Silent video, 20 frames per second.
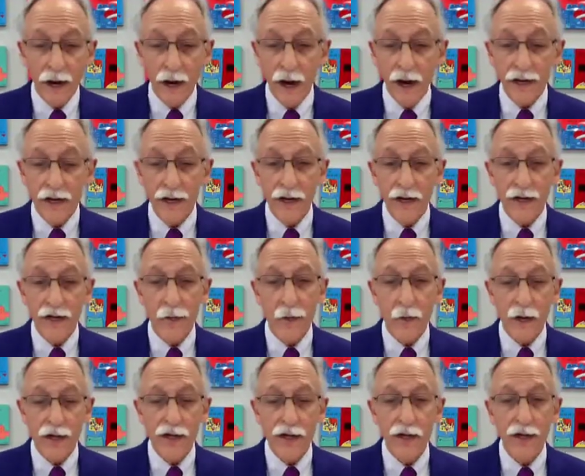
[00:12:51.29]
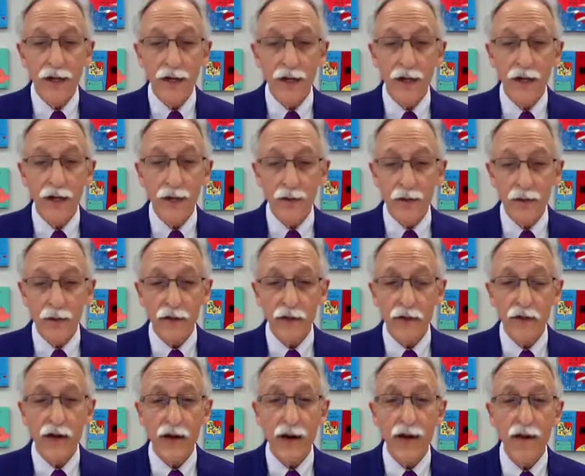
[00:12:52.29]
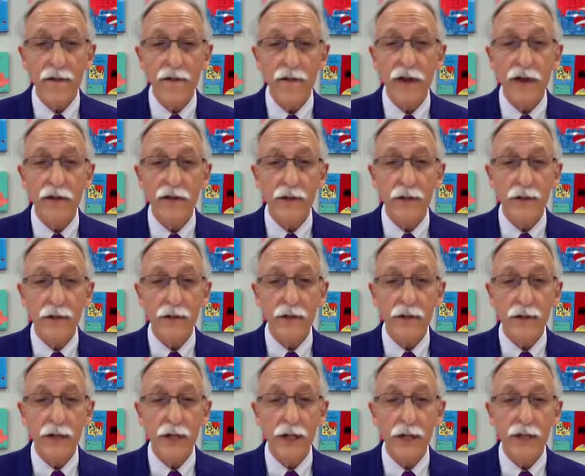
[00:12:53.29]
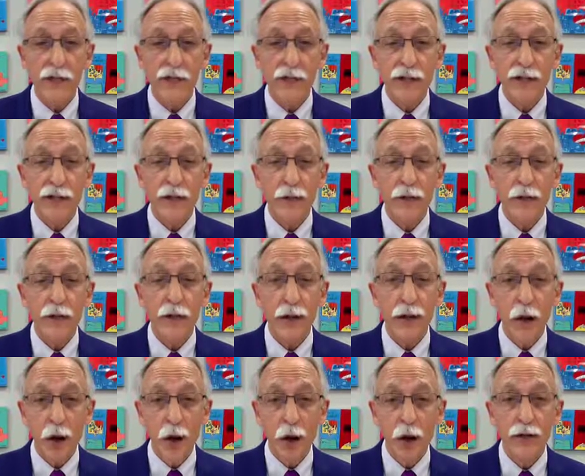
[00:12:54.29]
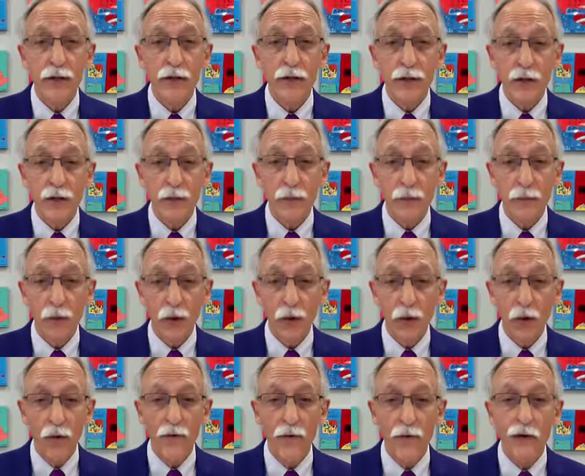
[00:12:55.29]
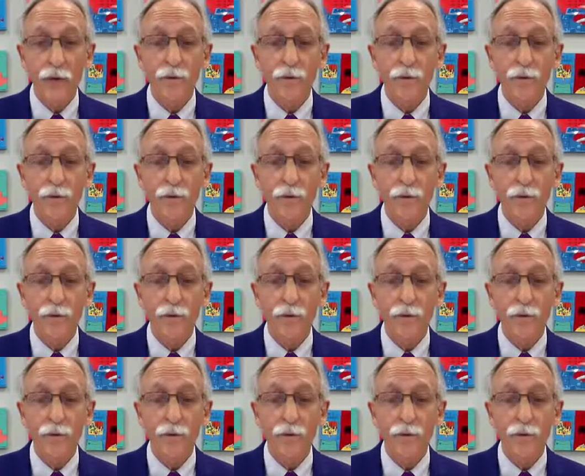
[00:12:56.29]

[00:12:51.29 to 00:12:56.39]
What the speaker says: ideas of what you can do, the side effects associated with long-term COVID.